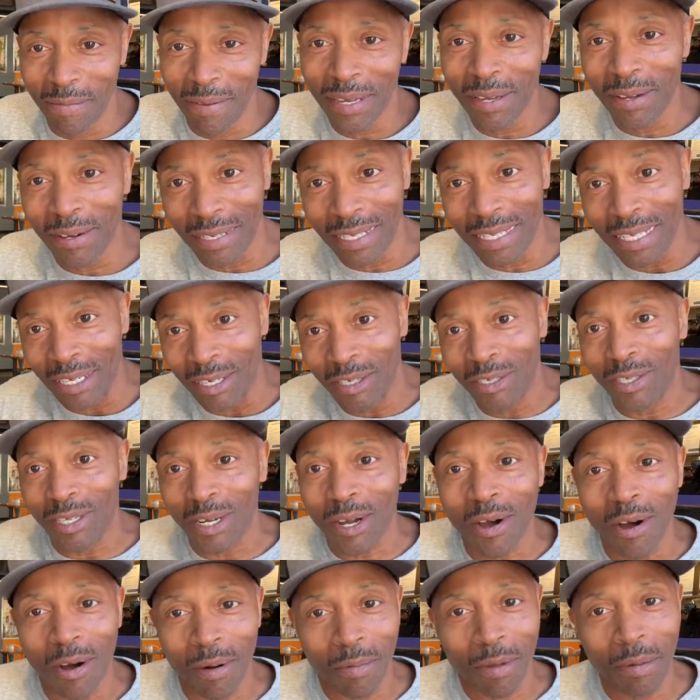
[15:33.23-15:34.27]
because they used to
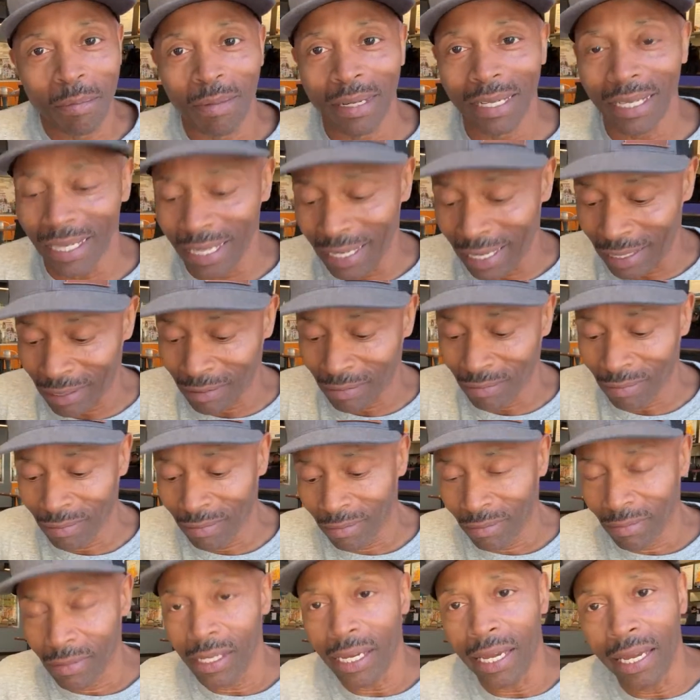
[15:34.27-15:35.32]
call me Malik
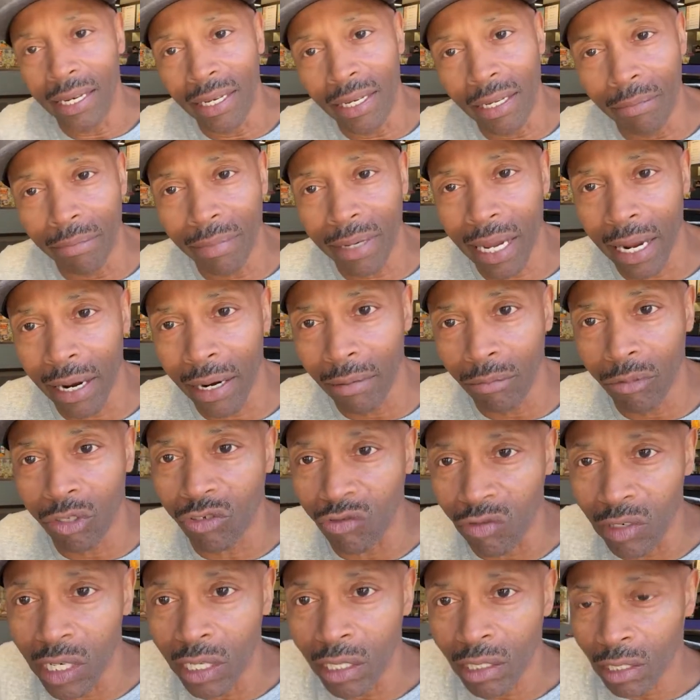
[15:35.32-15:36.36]
in them damn
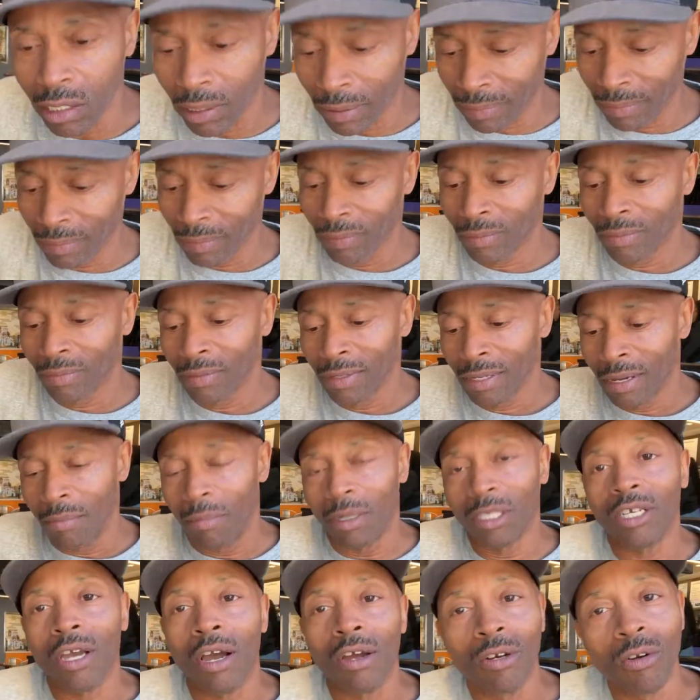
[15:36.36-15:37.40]
streets.
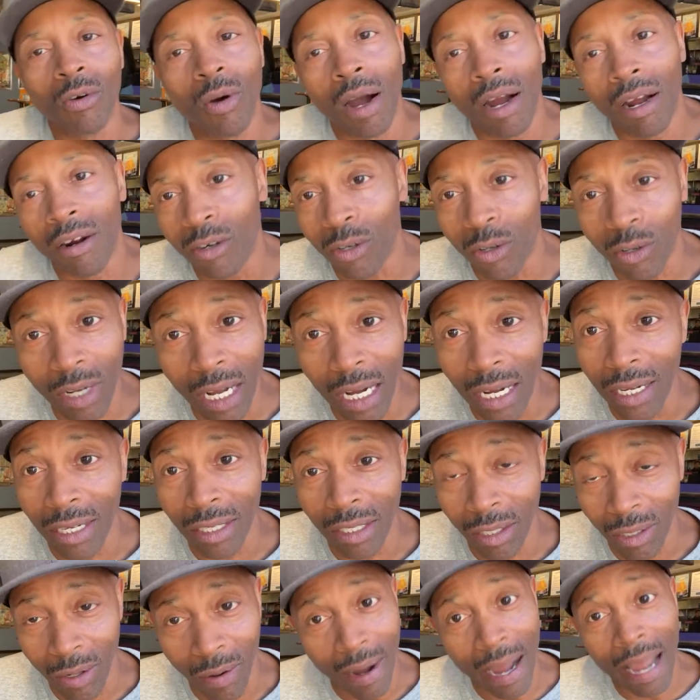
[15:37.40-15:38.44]
But y'all know I don't cuss,
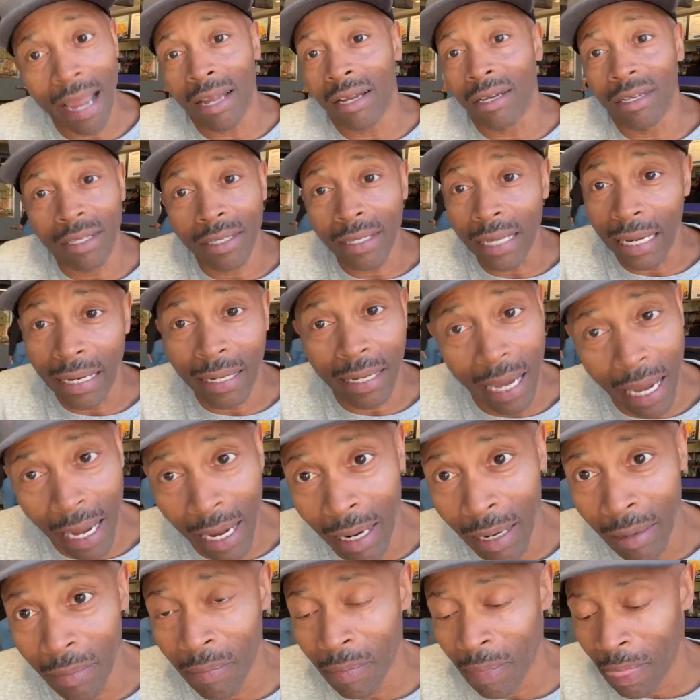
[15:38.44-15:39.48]
so I ain't gonna say
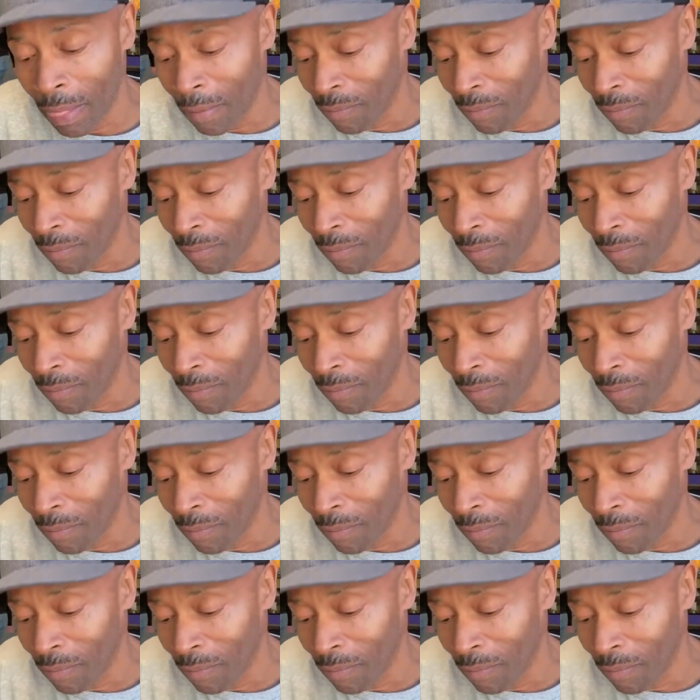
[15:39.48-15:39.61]
damn.